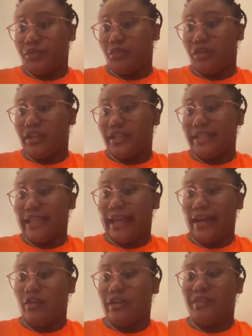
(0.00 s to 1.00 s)
was
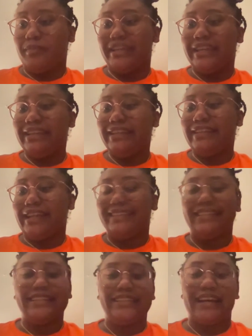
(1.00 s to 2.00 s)
how in the beginning they
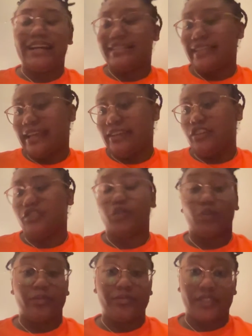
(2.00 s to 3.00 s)
did not take the
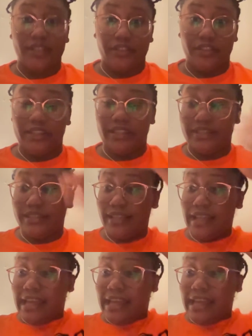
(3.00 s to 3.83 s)
storm serious.